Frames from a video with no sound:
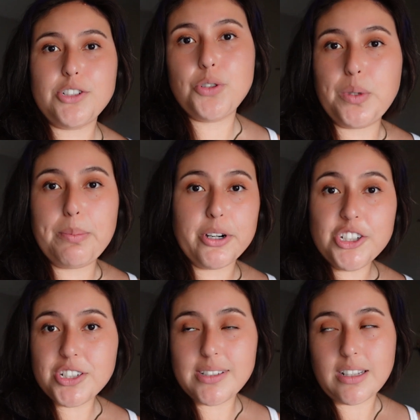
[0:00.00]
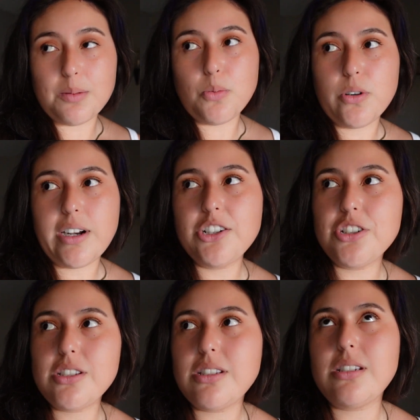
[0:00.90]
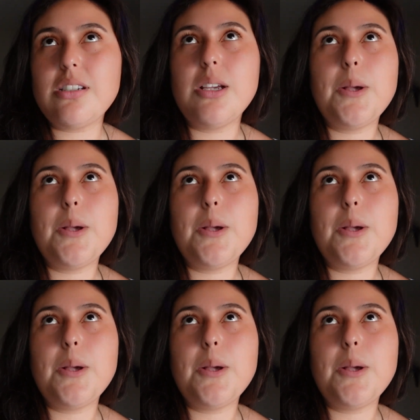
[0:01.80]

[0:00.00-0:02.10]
to repurchase anymore. I just